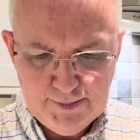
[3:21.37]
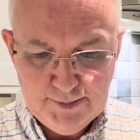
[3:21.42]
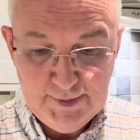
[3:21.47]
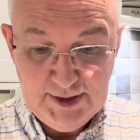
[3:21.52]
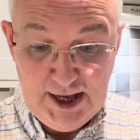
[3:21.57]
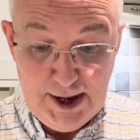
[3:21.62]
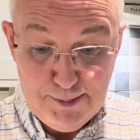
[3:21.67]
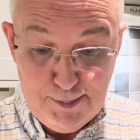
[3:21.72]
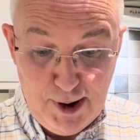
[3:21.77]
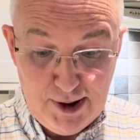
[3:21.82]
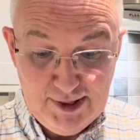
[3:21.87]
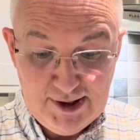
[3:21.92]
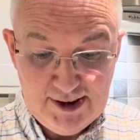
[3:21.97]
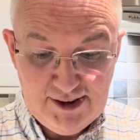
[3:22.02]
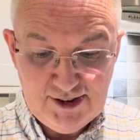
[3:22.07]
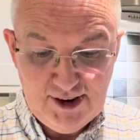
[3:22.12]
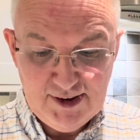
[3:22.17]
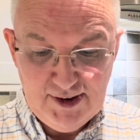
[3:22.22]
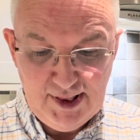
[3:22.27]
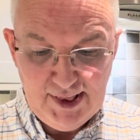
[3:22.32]
The
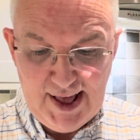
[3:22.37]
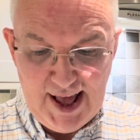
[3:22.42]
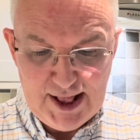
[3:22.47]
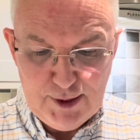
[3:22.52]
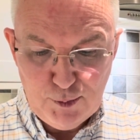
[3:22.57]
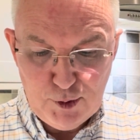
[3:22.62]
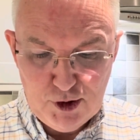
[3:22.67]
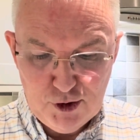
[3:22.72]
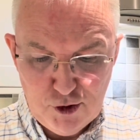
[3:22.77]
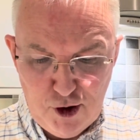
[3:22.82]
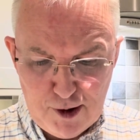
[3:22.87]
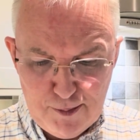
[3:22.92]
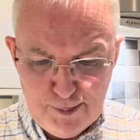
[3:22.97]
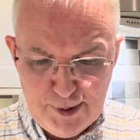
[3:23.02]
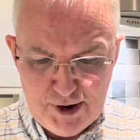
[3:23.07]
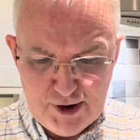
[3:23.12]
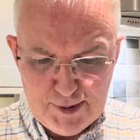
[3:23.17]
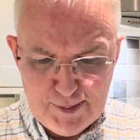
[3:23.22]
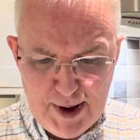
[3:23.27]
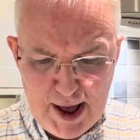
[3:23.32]
abundance in the land will not
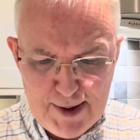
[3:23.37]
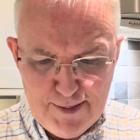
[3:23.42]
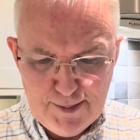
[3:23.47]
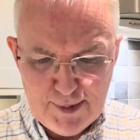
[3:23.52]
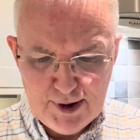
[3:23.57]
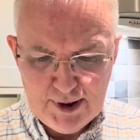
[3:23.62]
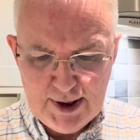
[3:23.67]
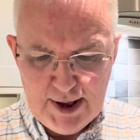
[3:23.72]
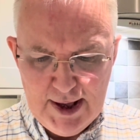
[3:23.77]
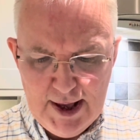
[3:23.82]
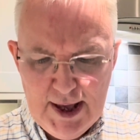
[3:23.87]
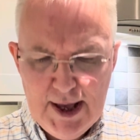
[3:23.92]
be remembered,